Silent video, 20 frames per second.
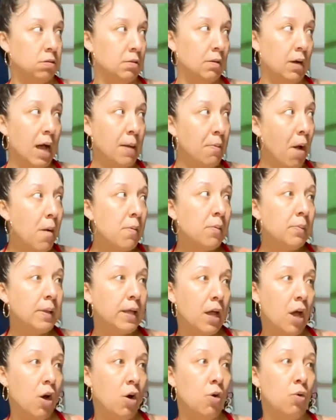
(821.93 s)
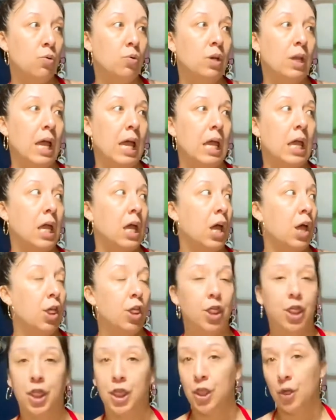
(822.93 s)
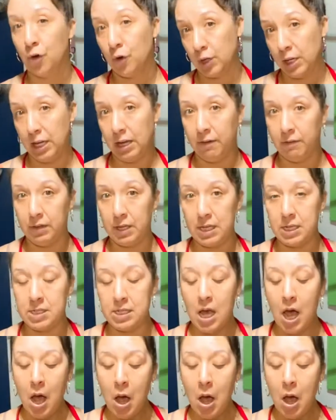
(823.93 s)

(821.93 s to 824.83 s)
I probably own like 30 of these